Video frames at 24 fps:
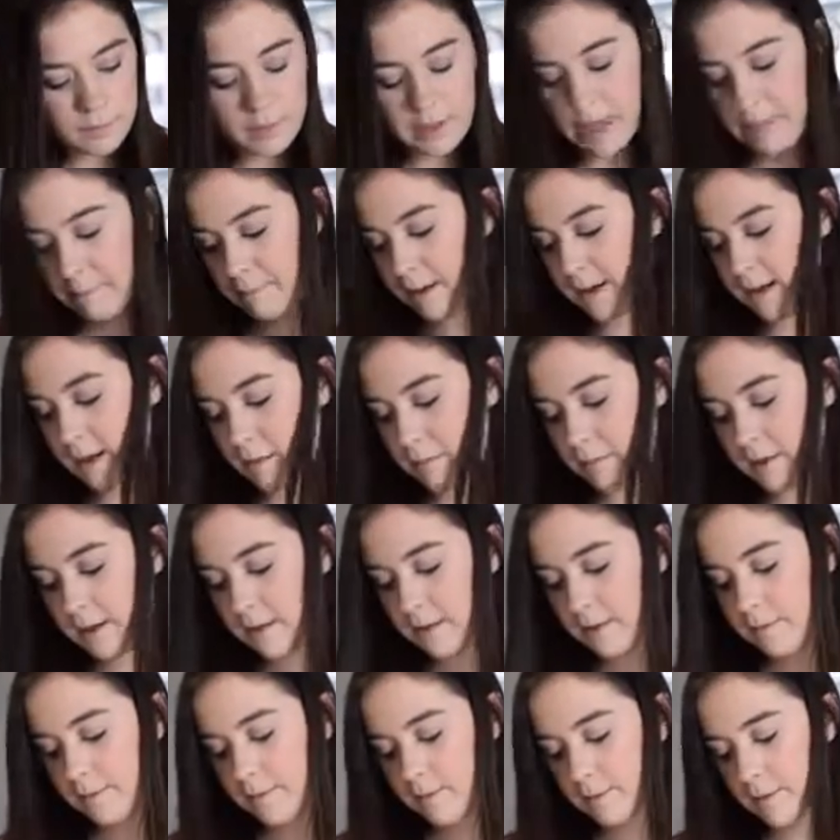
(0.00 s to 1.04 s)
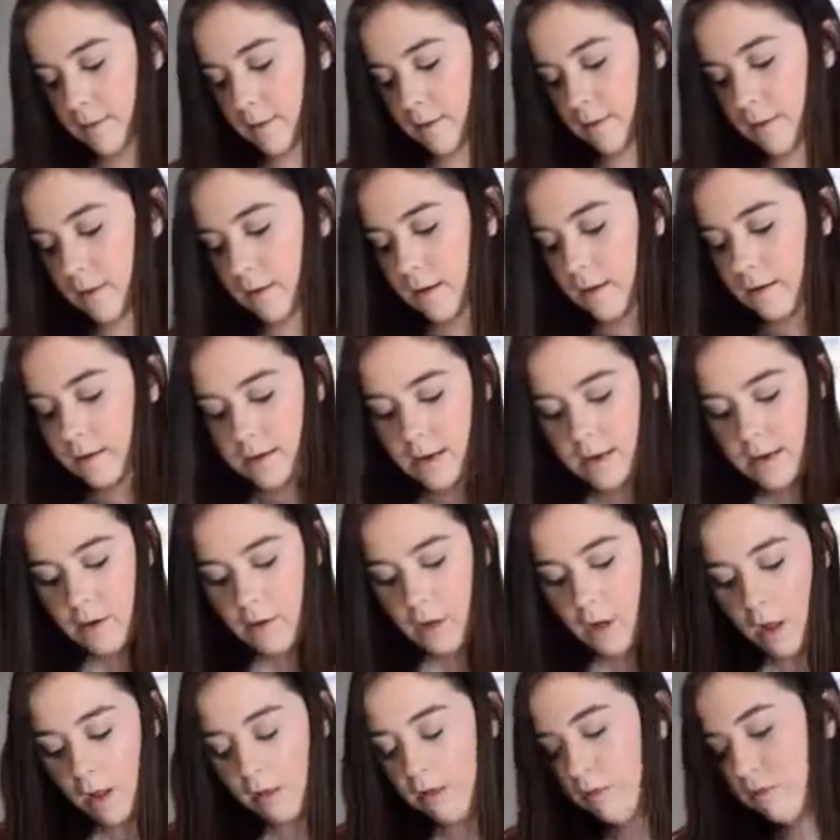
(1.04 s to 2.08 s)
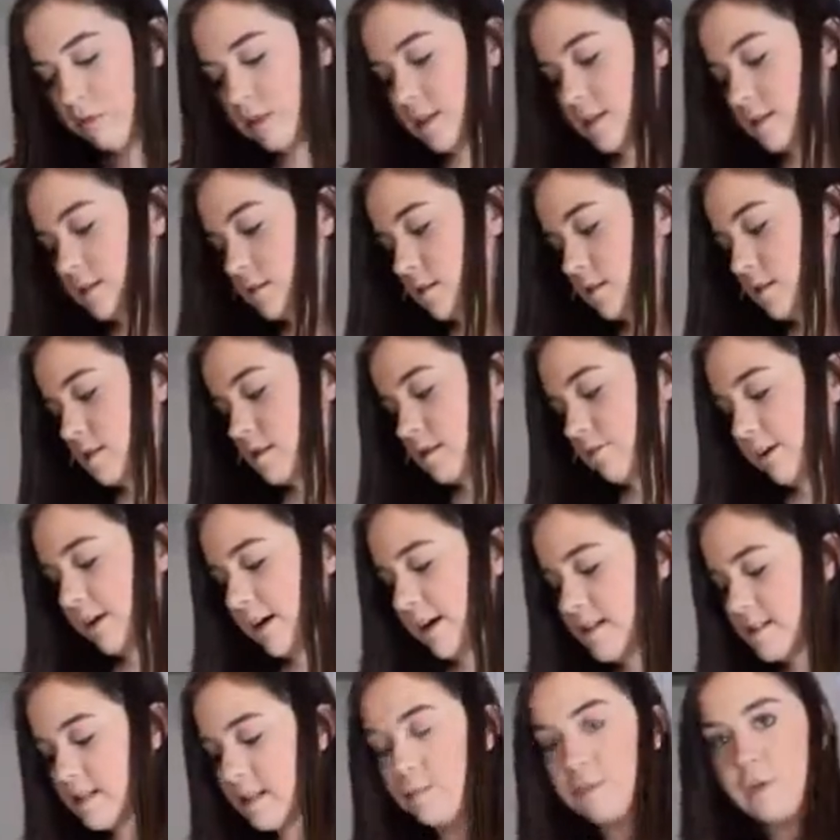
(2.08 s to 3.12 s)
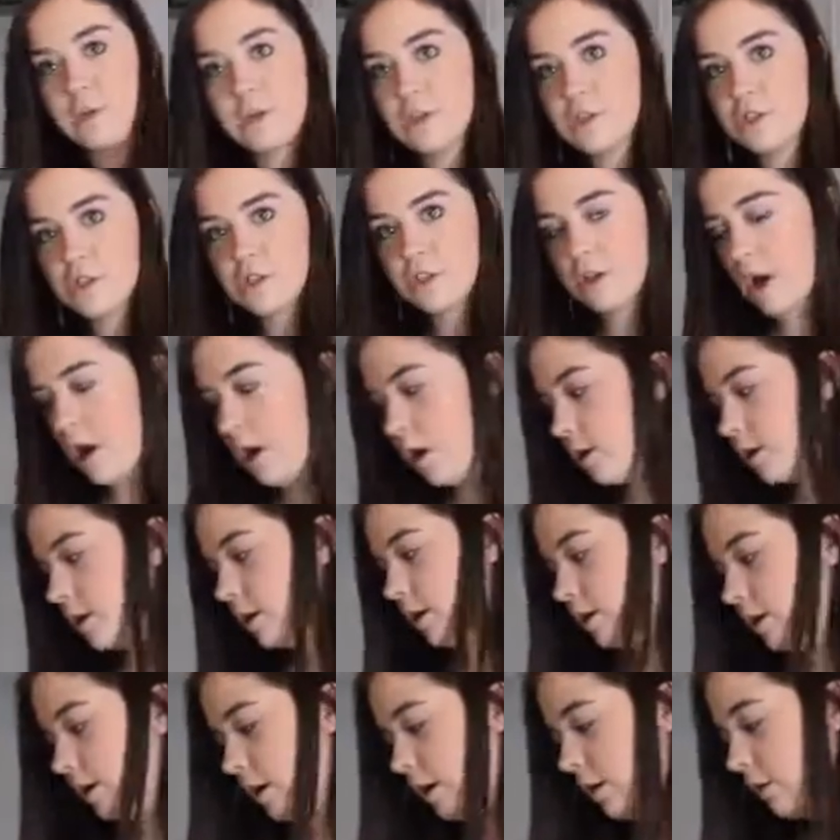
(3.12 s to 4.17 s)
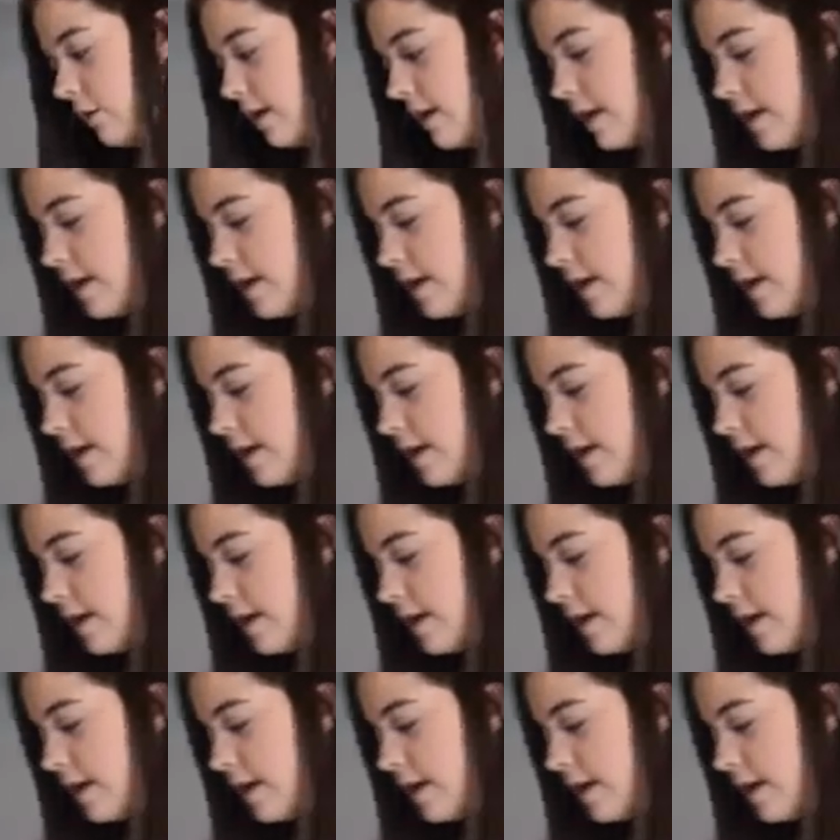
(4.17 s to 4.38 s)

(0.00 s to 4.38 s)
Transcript: and my nutmeg. Now all of these is very simple. They're just all gonna go